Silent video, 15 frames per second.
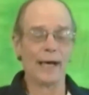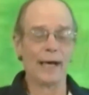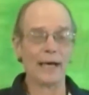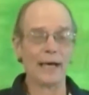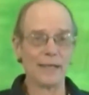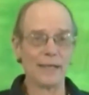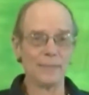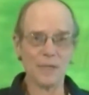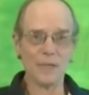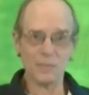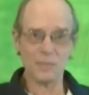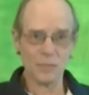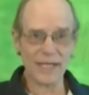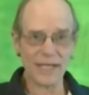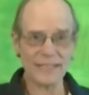
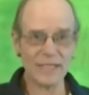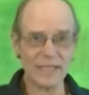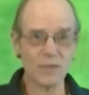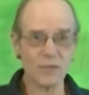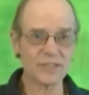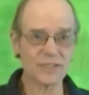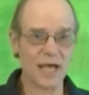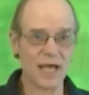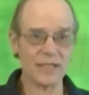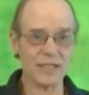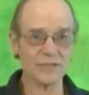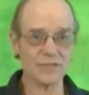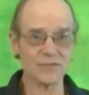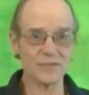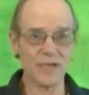But what I did was
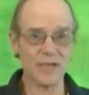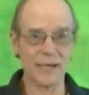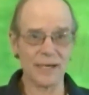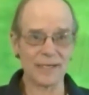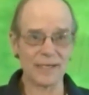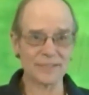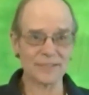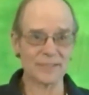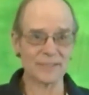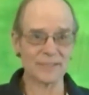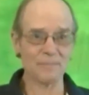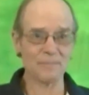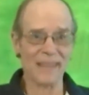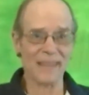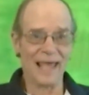got
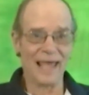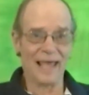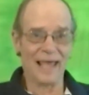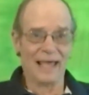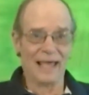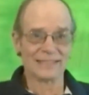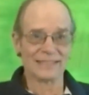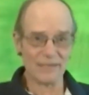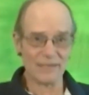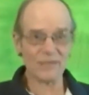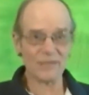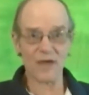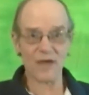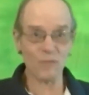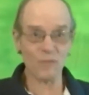some
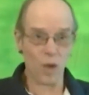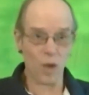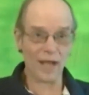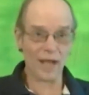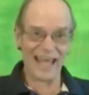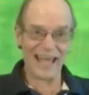75-watt